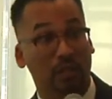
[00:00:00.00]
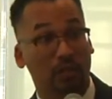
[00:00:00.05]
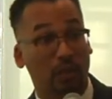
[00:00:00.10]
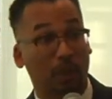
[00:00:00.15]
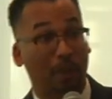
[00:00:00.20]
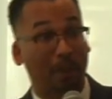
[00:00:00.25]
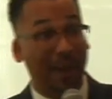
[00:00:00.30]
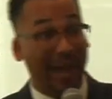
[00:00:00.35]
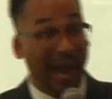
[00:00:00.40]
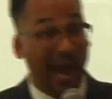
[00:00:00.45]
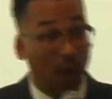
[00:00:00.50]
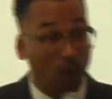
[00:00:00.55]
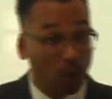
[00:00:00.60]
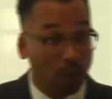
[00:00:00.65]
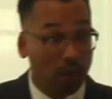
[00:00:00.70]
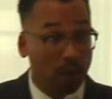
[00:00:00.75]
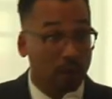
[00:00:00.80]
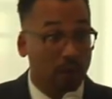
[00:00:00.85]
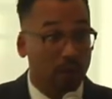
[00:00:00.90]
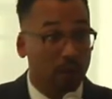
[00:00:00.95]
to
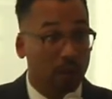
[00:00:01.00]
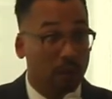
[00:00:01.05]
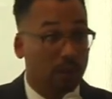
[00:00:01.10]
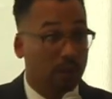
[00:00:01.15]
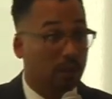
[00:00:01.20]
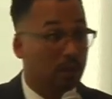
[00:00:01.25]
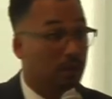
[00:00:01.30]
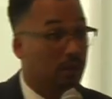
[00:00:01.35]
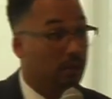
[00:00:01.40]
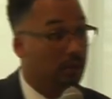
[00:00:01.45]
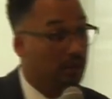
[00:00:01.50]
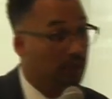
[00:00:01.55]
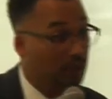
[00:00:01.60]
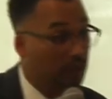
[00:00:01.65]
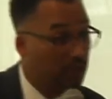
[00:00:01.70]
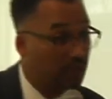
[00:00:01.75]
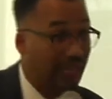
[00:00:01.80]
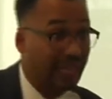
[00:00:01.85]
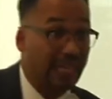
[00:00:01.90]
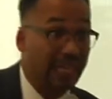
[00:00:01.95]
power
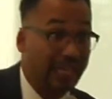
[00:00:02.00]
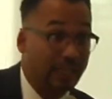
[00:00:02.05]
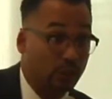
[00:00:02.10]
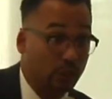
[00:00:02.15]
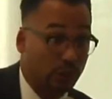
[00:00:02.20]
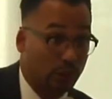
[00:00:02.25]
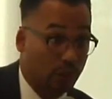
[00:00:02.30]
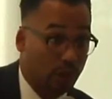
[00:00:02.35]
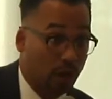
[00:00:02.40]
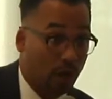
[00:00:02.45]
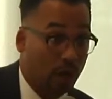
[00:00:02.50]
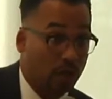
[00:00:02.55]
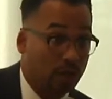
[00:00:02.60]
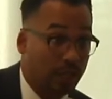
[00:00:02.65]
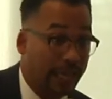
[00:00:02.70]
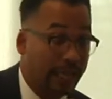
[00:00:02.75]
these electric cars.